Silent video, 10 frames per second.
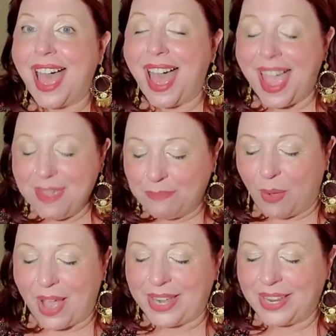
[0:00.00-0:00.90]
I
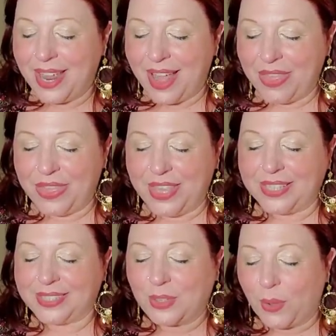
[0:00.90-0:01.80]
bought
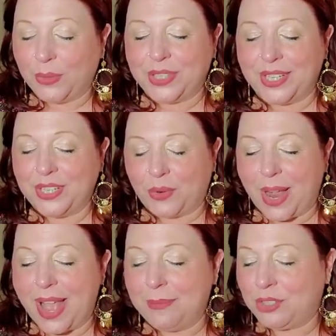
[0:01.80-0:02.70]
these golden
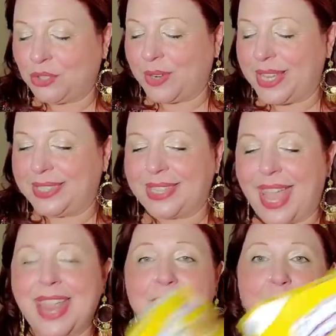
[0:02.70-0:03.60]
graham treats,
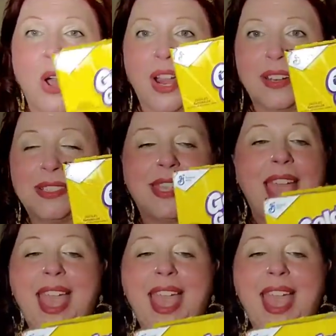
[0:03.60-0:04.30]
eight bars,